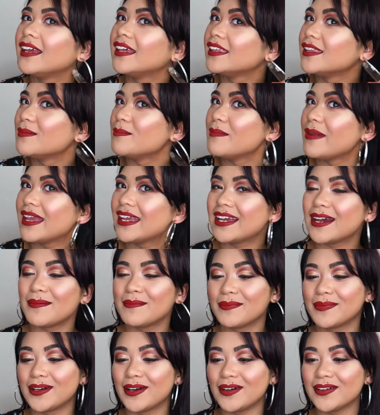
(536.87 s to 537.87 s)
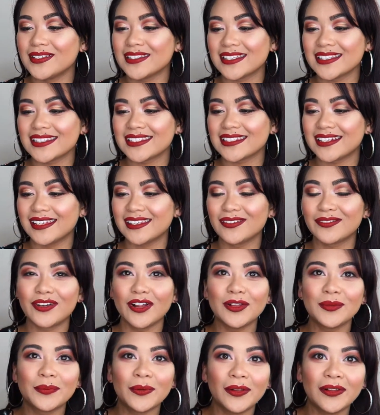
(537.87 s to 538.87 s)
the makeup goes inside the
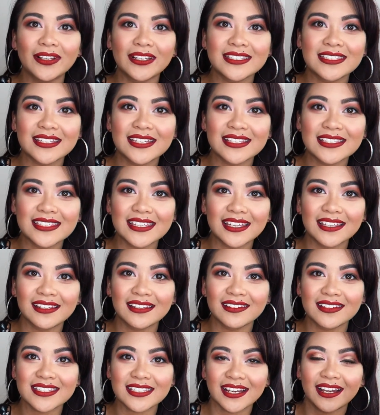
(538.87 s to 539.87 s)
rollerball. As you can see, it looks